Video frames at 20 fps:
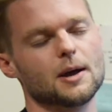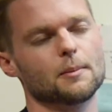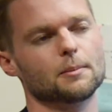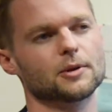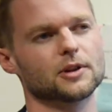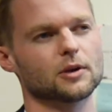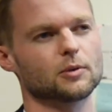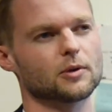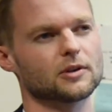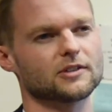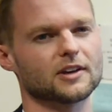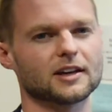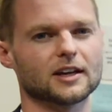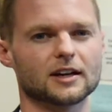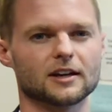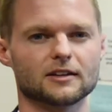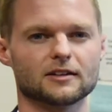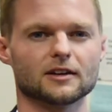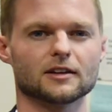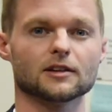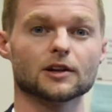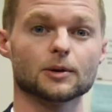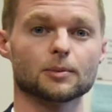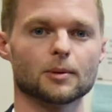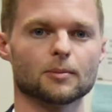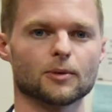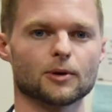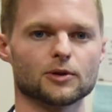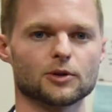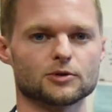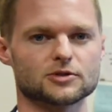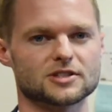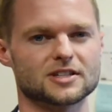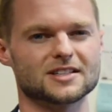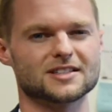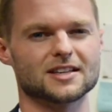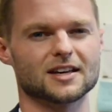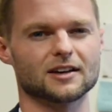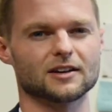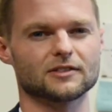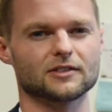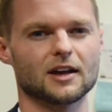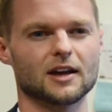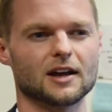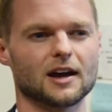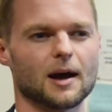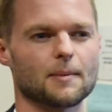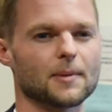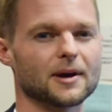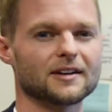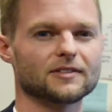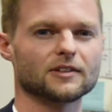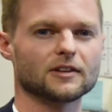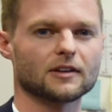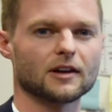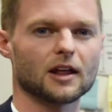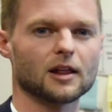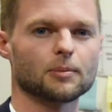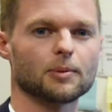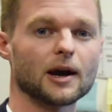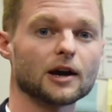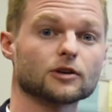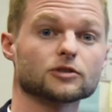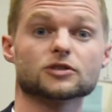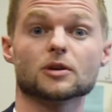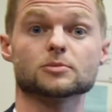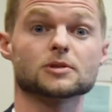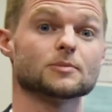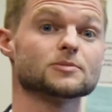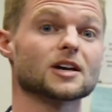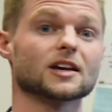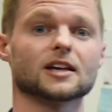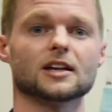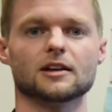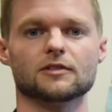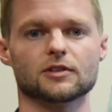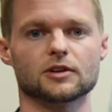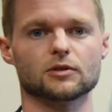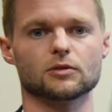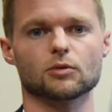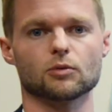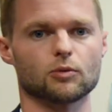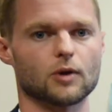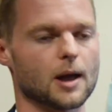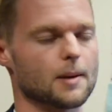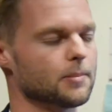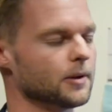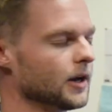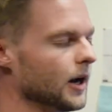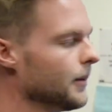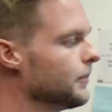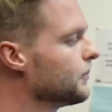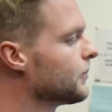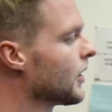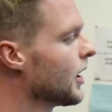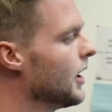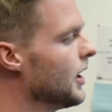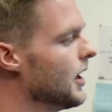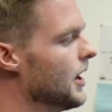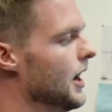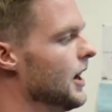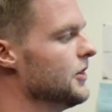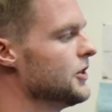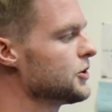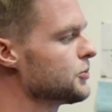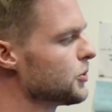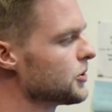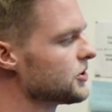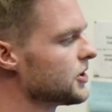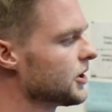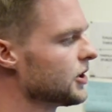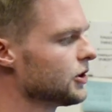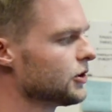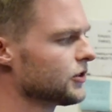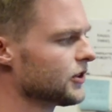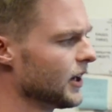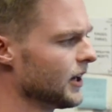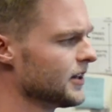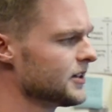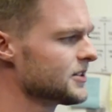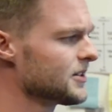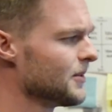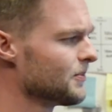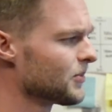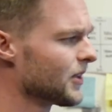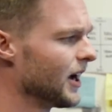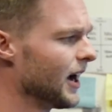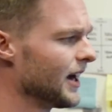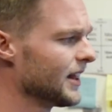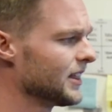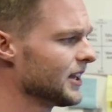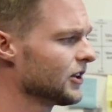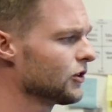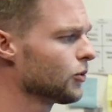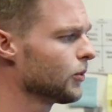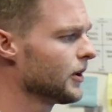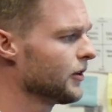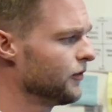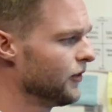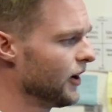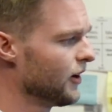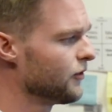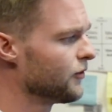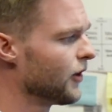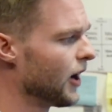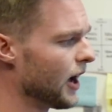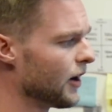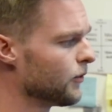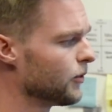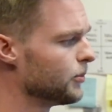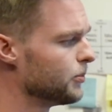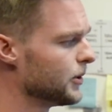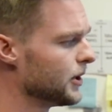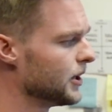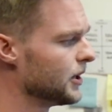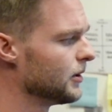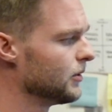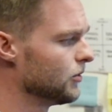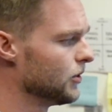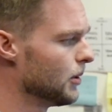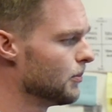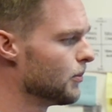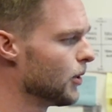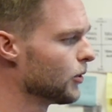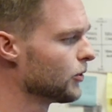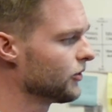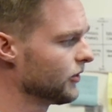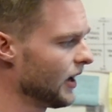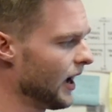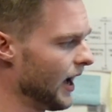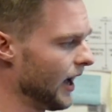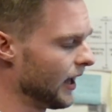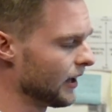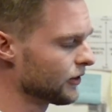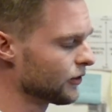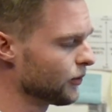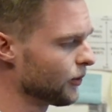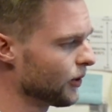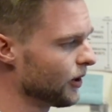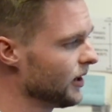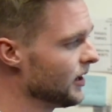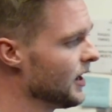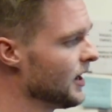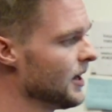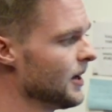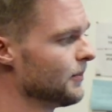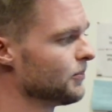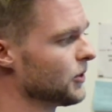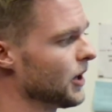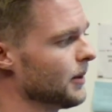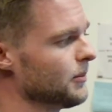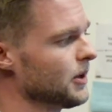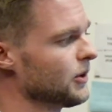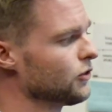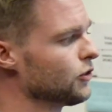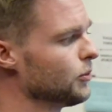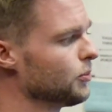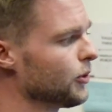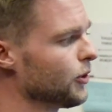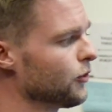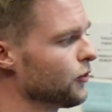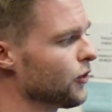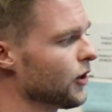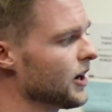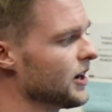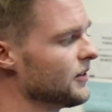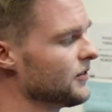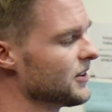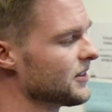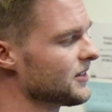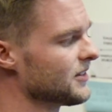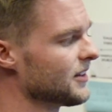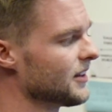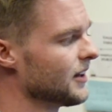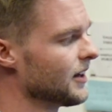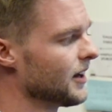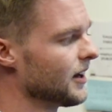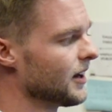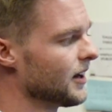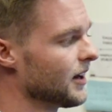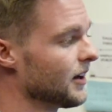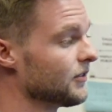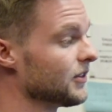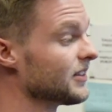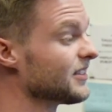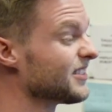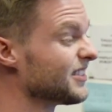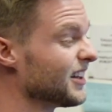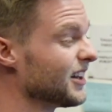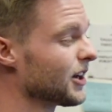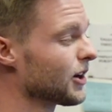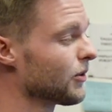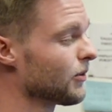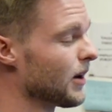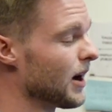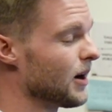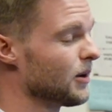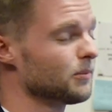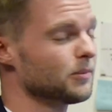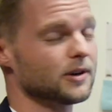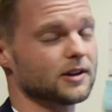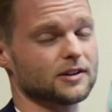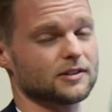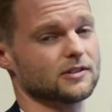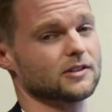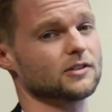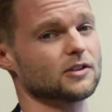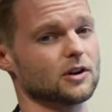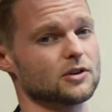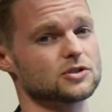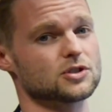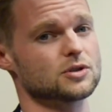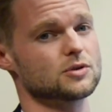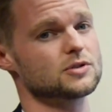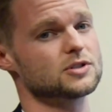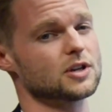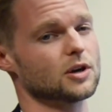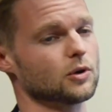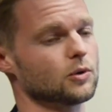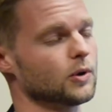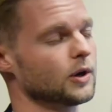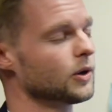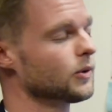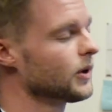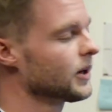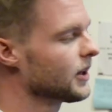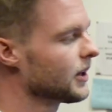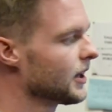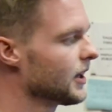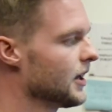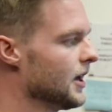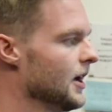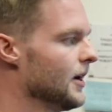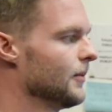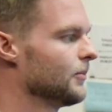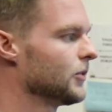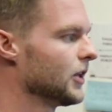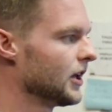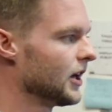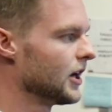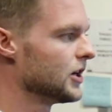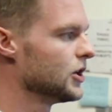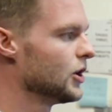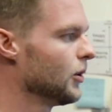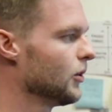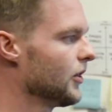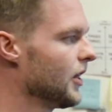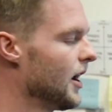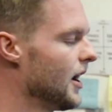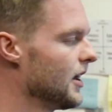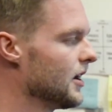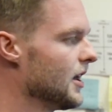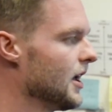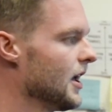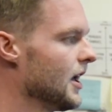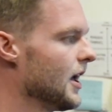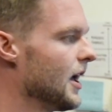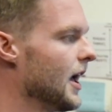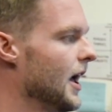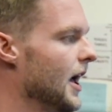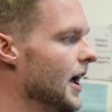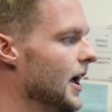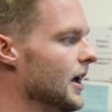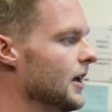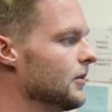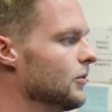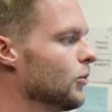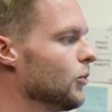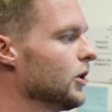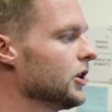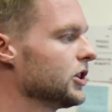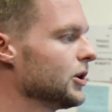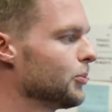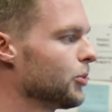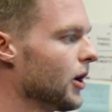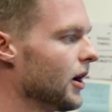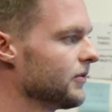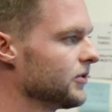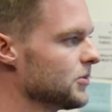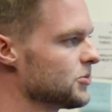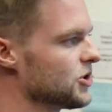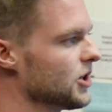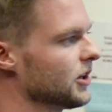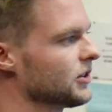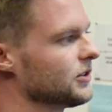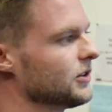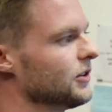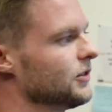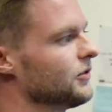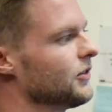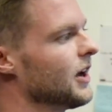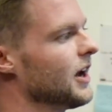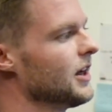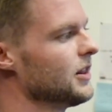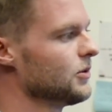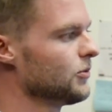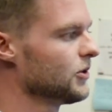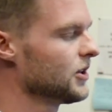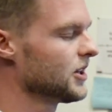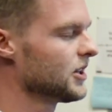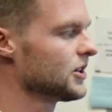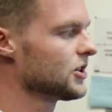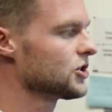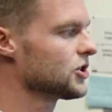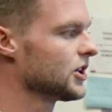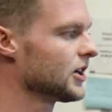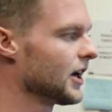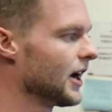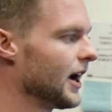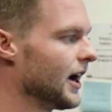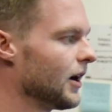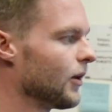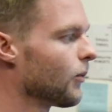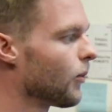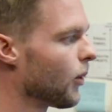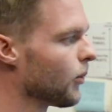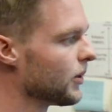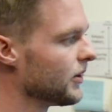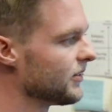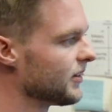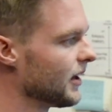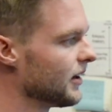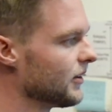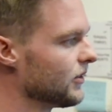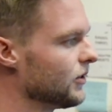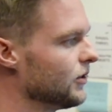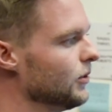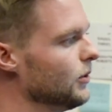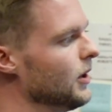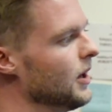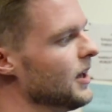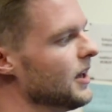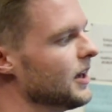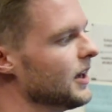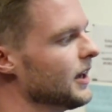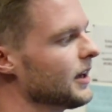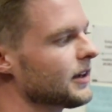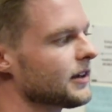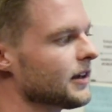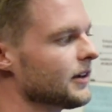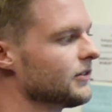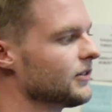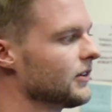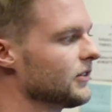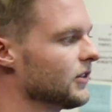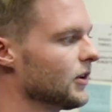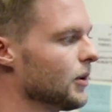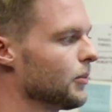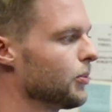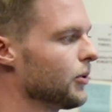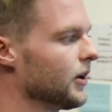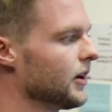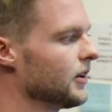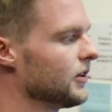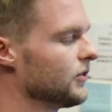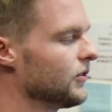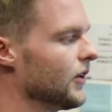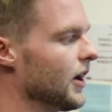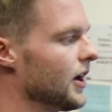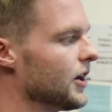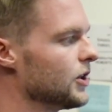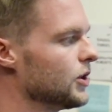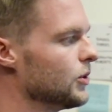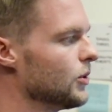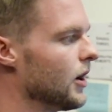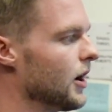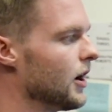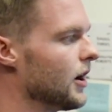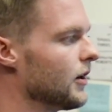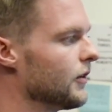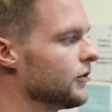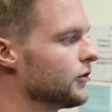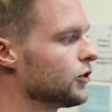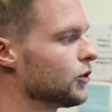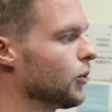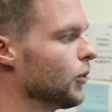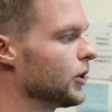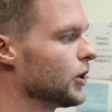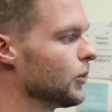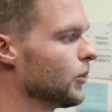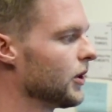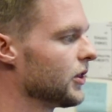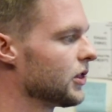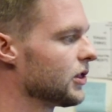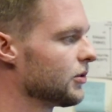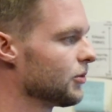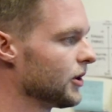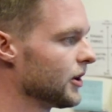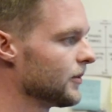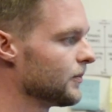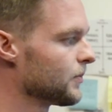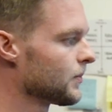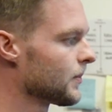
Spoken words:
but then once I get into a little bit more of those details, I might have to dial it back, or sometimes I can even ramp it up. In this particular case, I think 25.5 would be the most to ask for it. I'm not super afraid of it if it's sitting around, because these cars do sell quite quickly, and I know that. And with the profit objective and the reconditioning at what we set it to, it gives us an appraised value of 21.3.